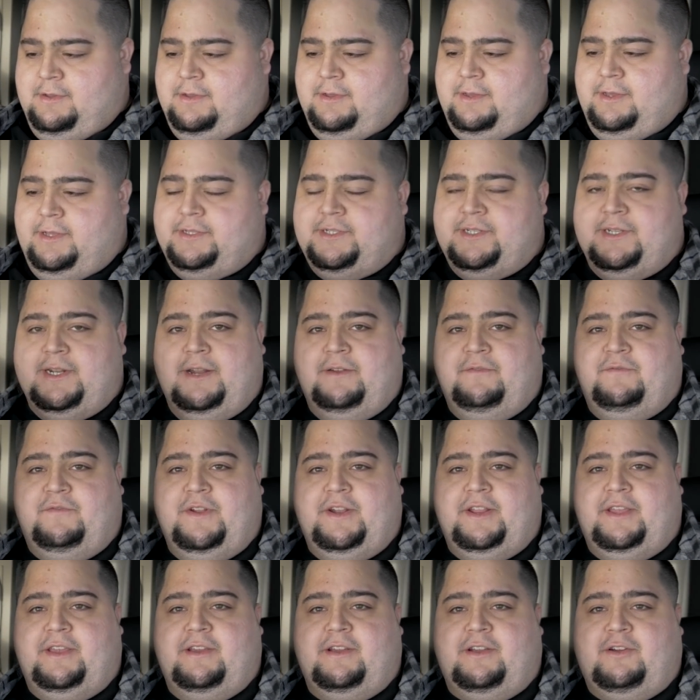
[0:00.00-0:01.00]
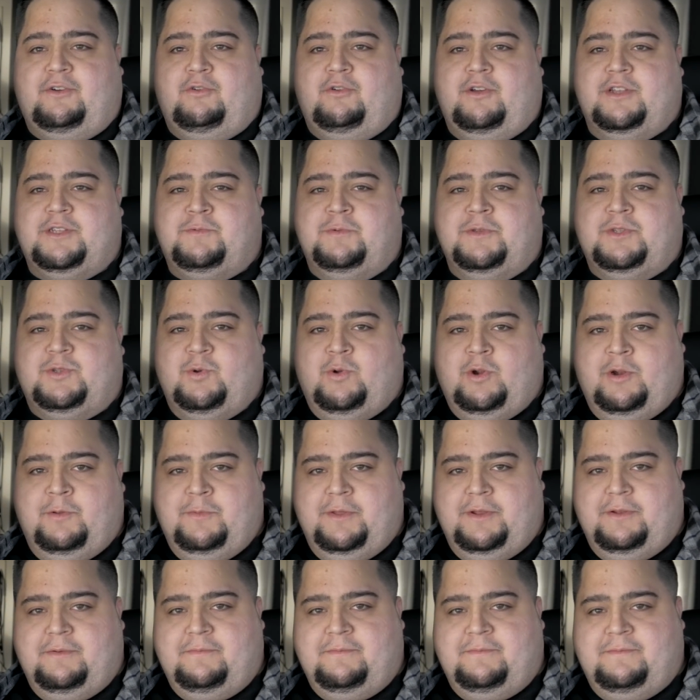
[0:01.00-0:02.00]
it's an NVIDIA Christmas
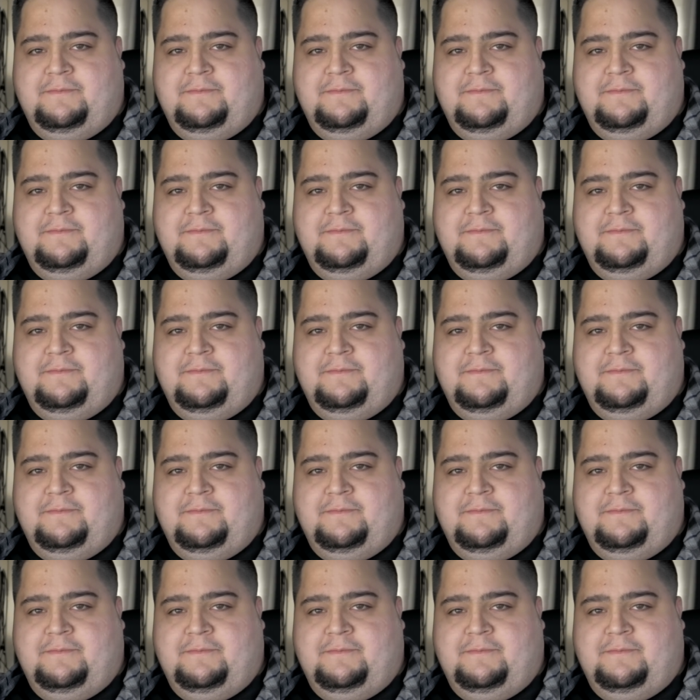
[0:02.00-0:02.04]
ornament.